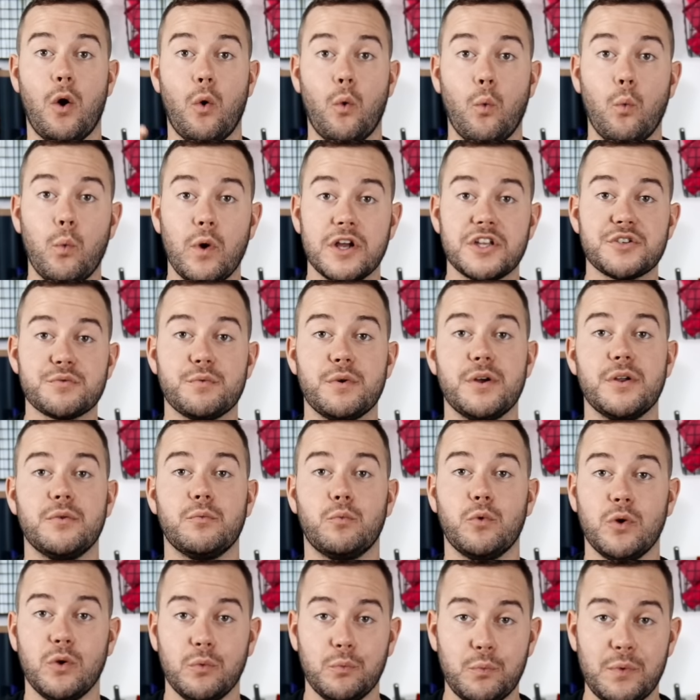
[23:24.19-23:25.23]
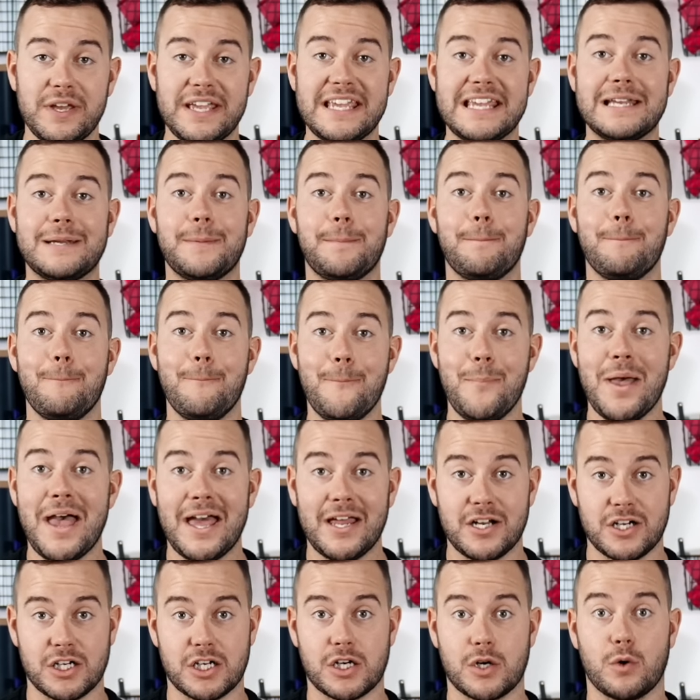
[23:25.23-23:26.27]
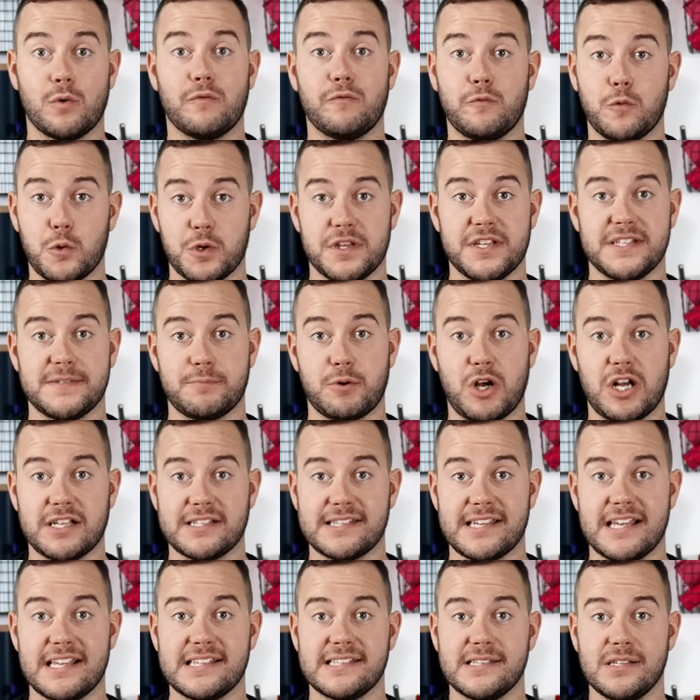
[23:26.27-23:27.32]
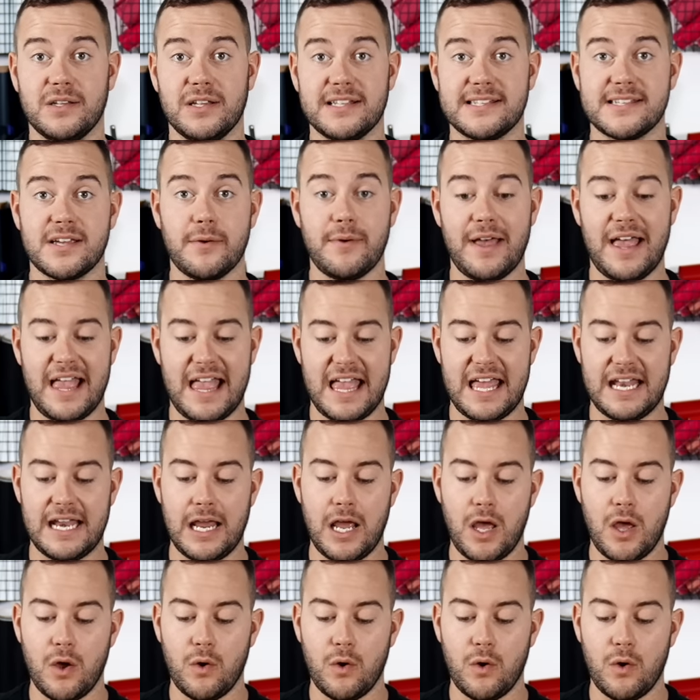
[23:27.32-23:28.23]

which one will weed better for this process? So let's go ahead.